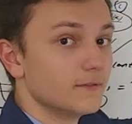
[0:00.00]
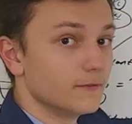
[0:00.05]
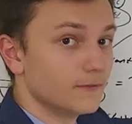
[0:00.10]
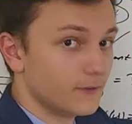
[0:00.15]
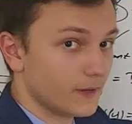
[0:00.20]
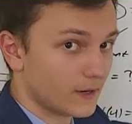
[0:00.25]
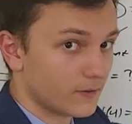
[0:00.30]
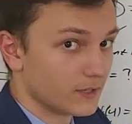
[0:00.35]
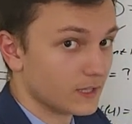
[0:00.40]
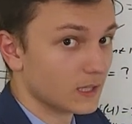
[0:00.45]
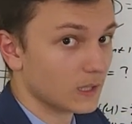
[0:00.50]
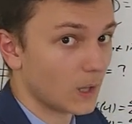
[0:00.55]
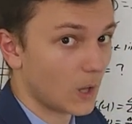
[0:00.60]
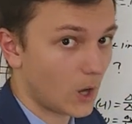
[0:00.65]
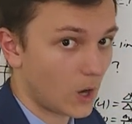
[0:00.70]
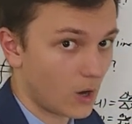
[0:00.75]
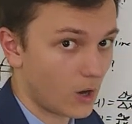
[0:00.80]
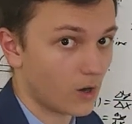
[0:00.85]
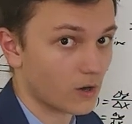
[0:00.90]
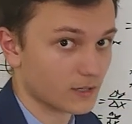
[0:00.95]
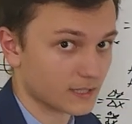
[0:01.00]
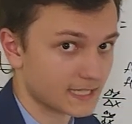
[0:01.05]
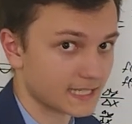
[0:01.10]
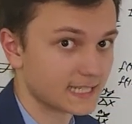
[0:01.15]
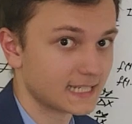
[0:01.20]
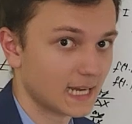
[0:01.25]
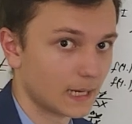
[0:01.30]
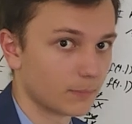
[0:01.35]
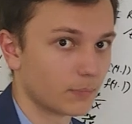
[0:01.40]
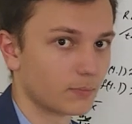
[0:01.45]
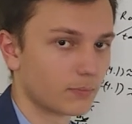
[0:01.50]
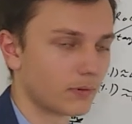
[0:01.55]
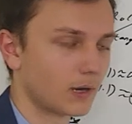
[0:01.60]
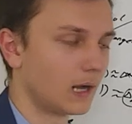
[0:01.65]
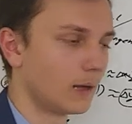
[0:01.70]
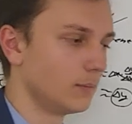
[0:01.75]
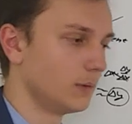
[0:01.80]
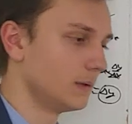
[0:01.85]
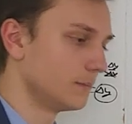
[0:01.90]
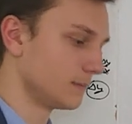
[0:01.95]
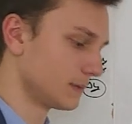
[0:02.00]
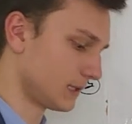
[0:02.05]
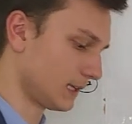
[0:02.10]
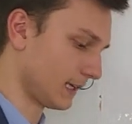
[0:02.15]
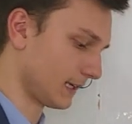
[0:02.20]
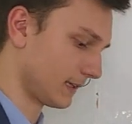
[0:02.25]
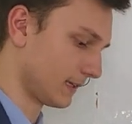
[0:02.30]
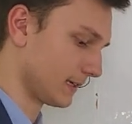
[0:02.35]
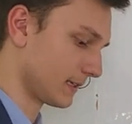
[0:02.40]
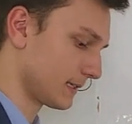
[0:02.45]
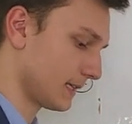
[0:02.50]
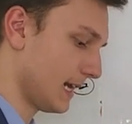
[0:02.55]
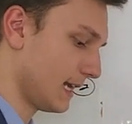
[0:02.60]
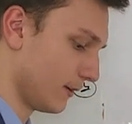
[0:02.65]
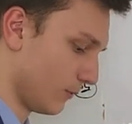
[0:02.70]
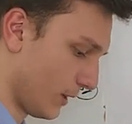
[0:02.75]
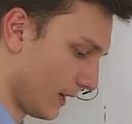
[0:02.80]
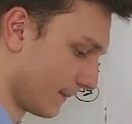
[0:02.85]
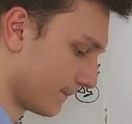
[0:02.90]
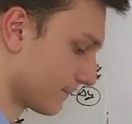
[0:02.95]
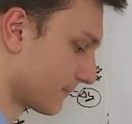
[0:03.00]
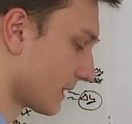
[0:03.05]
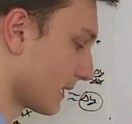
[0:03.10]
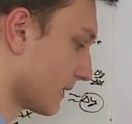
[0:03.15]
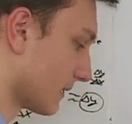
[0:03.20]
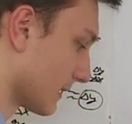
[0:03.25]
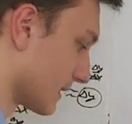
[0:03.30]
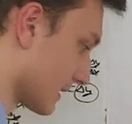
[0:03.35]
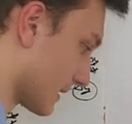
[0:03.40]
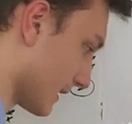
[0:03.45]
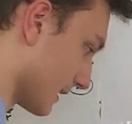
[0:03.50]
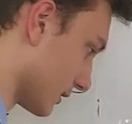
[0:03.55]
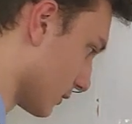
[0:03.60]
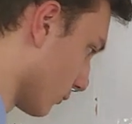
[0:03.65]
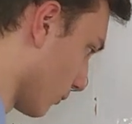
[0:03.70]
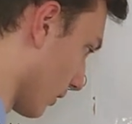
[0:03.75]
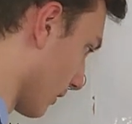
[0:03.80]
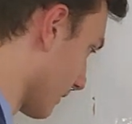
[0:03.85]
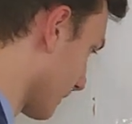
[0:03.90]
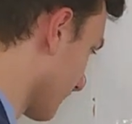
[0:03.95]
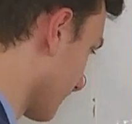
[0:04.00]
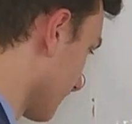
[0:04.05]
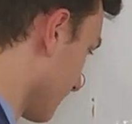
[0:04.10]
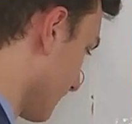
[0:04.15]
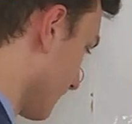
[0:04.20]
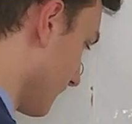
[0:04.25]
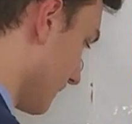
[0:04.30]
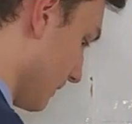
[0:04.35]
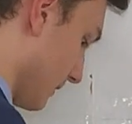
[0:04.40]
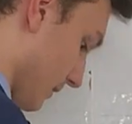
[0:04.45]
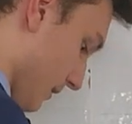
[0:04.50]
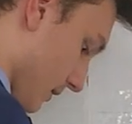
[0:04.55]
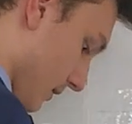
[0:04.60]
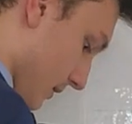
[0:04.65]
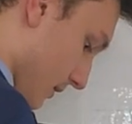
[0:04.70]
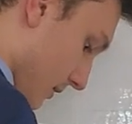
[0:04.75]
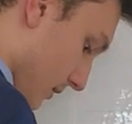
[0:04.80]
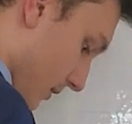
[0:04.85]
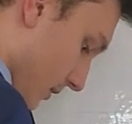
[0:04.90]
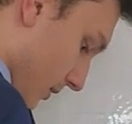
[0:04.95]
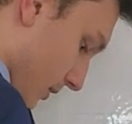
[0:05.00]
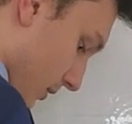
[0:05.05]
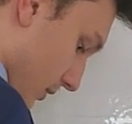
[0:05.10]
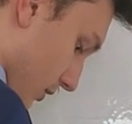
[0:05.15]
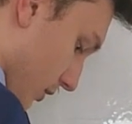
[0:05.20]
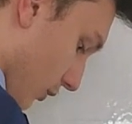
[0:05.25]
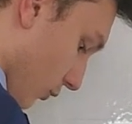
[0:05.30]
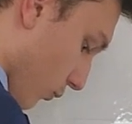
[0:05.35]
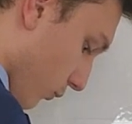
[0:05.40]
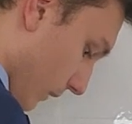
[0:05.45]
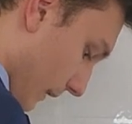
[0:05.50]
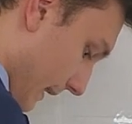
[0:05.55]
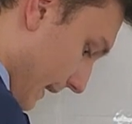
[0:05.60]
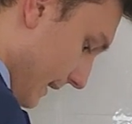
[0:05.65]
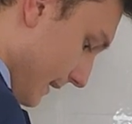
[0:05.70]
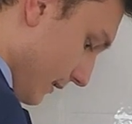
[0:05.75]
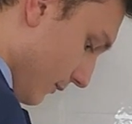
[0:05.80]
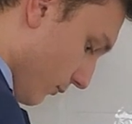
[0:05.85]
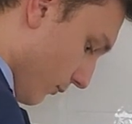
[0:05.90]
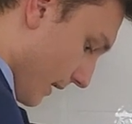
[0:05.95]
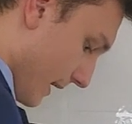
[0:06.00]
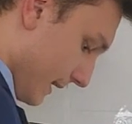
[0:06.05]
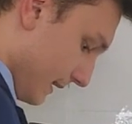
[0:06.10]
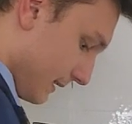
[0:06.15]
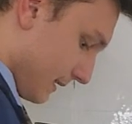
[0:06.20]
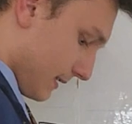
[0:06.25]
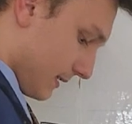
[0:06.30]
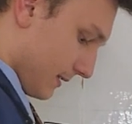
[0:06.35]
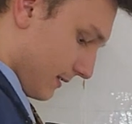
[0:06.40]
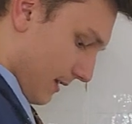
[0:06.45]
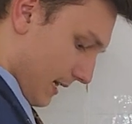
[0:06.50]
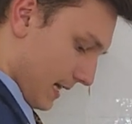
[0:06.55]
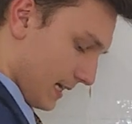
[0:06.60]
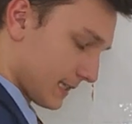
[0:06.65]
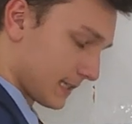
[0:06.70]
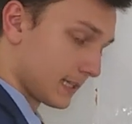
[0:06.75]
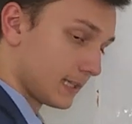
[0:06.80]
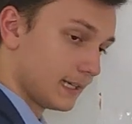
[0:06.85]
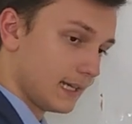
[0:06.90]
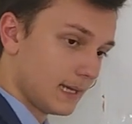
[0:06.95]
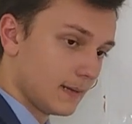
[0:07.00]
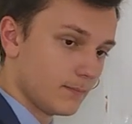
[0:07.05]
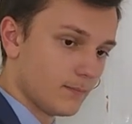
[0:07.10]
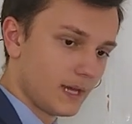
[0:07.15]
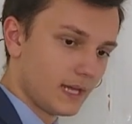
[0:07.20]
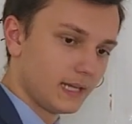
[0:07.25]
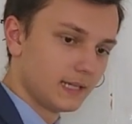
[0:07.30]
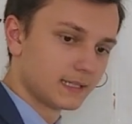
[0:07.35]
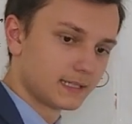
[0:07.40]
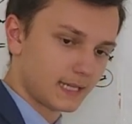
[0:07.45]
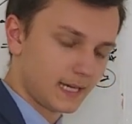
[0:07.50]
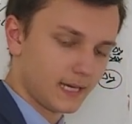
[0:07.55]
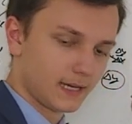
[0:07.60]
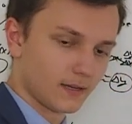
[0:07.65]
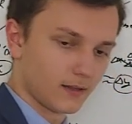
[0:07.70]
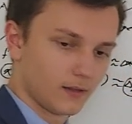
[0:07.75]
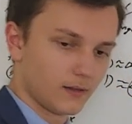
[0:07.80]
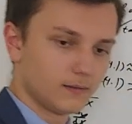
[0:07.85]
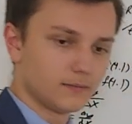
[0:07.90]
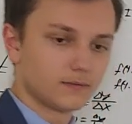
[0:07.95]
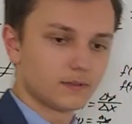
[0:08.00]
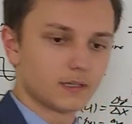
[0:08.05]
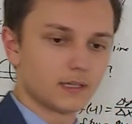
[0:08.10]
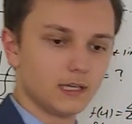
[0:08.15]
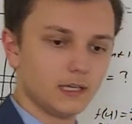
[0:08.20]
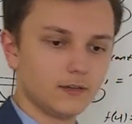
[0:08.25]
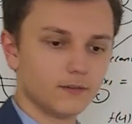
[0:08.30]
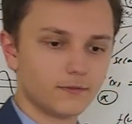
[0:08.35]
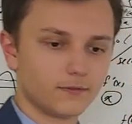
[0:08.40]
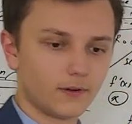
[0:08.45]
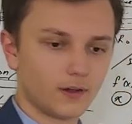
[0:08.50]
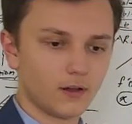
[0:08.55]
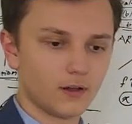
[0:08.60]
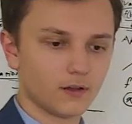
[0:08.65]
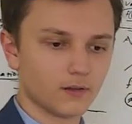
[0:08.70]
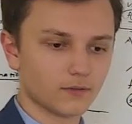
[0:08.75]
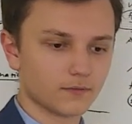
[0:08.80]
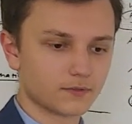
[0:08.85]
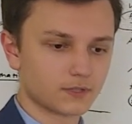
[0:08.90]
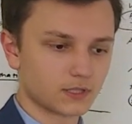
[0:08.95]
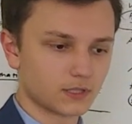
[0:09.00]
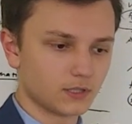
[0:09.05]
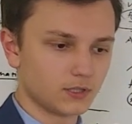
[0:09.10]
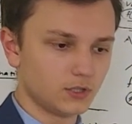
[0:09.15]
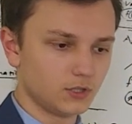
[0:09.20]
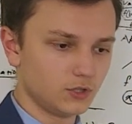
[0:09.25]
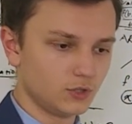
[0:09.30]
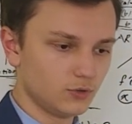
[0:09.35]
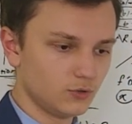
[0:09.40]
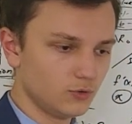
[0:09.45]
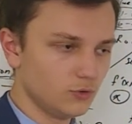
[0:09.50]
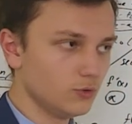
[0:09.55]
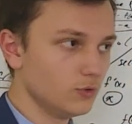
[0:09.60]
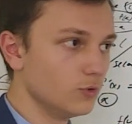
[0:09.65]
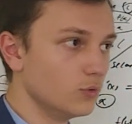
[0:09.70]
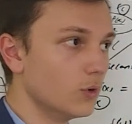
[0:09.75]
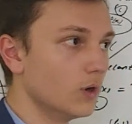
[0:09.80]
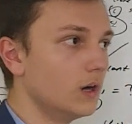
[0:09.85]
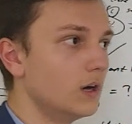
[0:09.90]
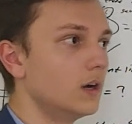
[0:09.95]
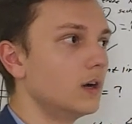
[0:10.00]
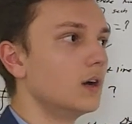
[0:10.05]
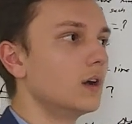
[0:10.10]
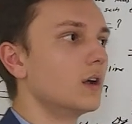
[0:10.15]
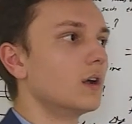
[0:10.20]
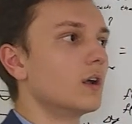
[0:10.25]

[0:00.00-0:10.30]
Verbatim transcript: very long step problems like this. Anyway, let's get to work. So related rates, as the name may entail, involves you